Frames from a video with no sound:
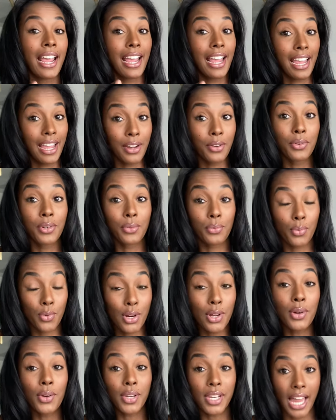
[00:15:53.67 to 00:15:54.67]
in
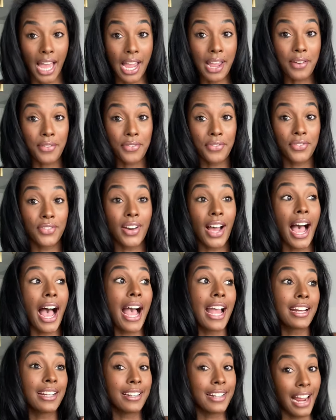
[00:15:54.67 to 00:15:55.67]
real life,
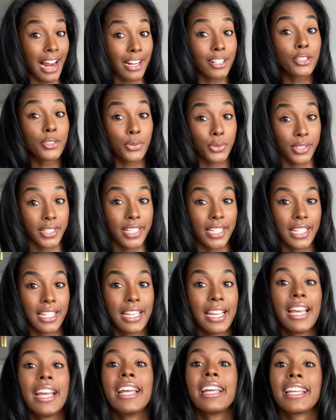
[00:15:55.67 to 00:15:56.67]
I naturally
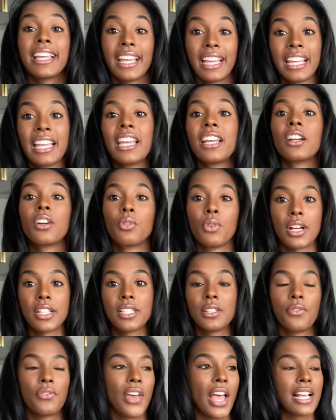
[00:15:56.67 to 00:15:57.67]
can get
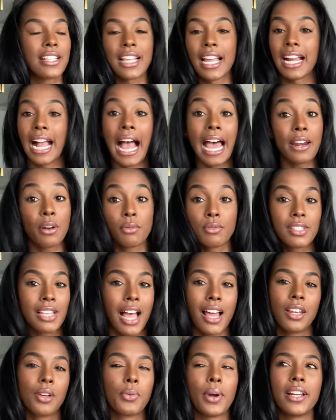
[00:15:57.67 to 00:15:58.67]
aggressive fast. Like, I don't
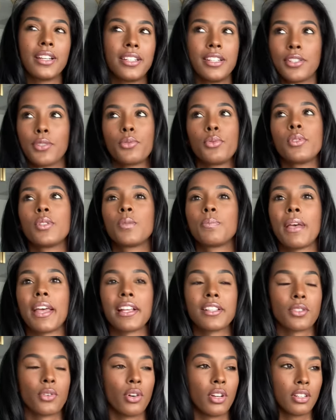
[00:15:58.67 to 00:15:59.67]
tolerate
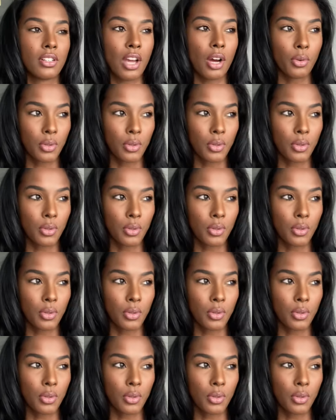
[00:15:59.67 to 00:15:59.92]
disrespect on no